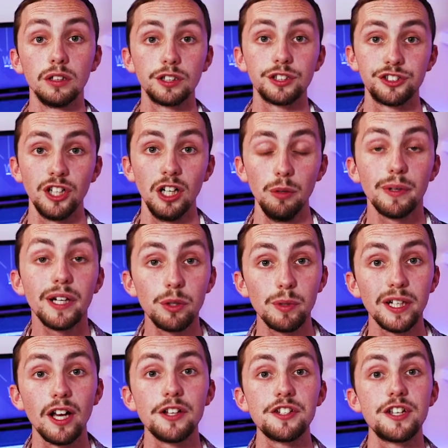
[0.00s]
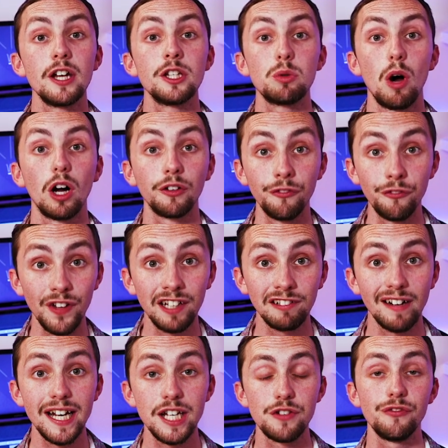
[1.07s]
To start with, we're going to go to our
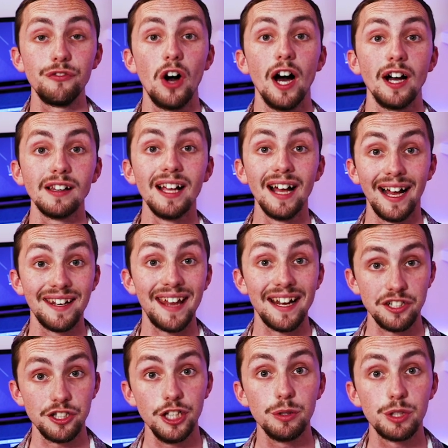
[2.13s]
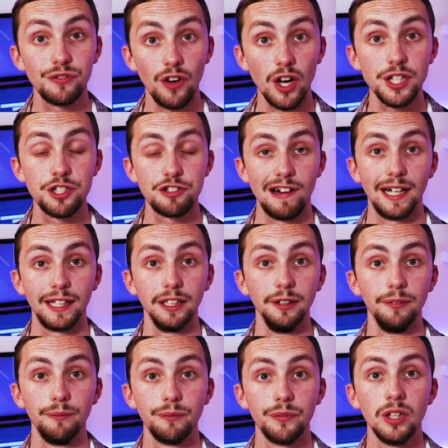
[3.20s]
configuration file and add a new device tracker.
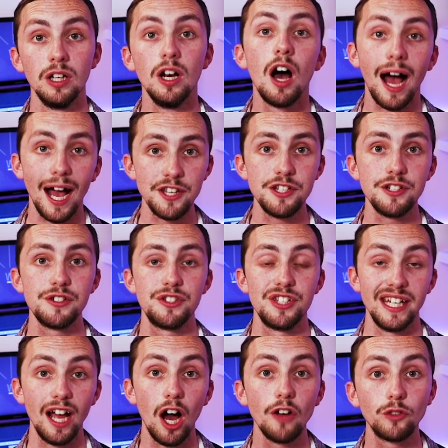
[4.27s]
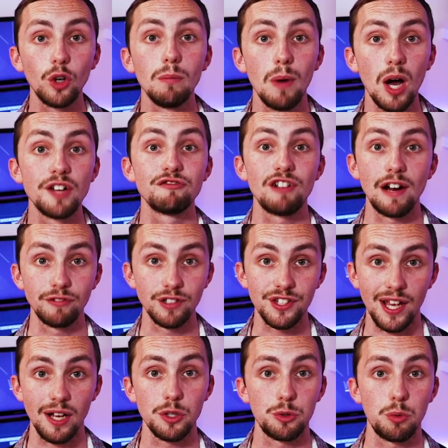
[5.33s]
As you can see, I've got mine
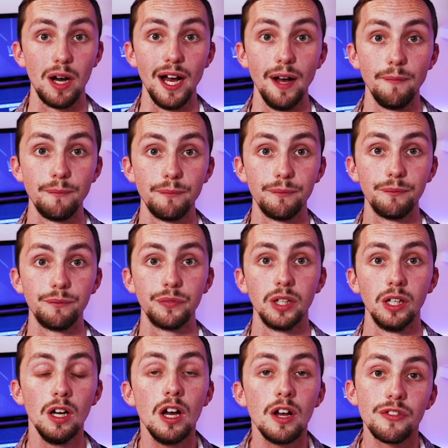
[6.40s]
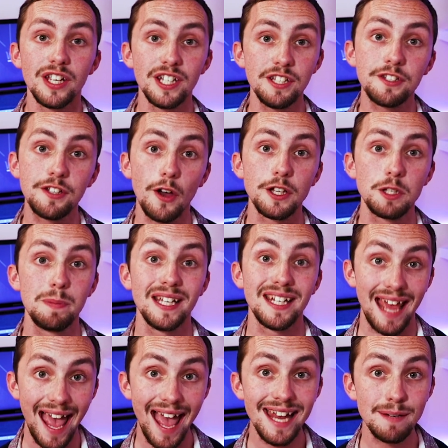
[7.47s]
referenced elsewhere. This is going to be
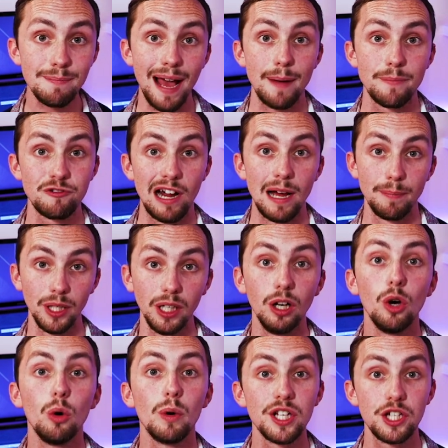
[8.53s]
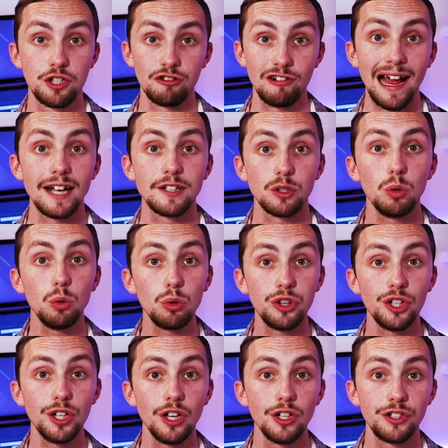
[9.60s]
an Nmap tracker, which tracks all
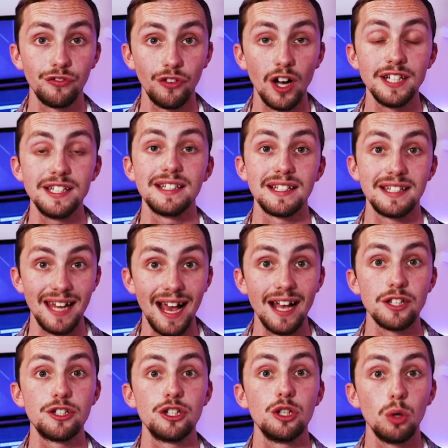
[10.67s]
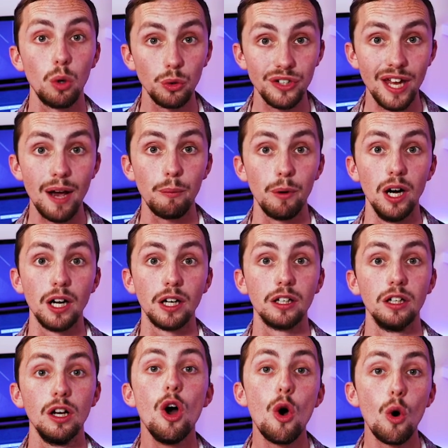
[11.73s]
the devices attached to your network.